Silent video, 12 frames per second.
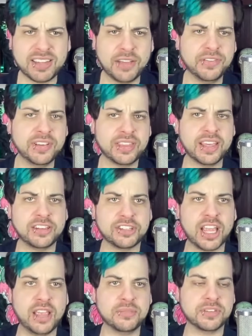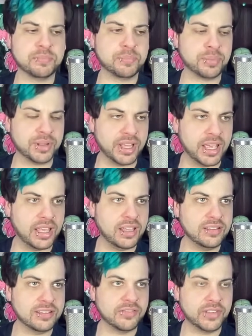definitely think James
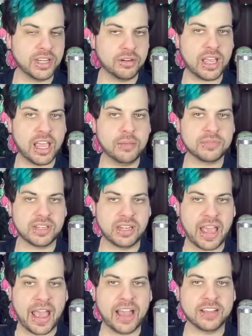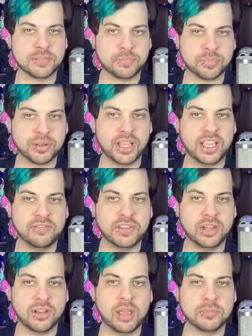plays video games and has played
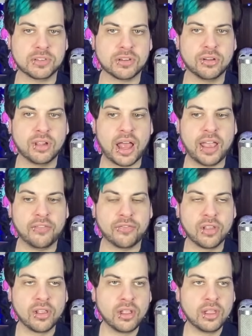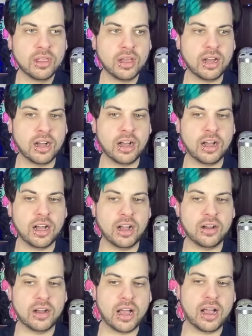video games his whole life.
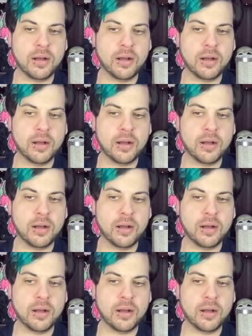But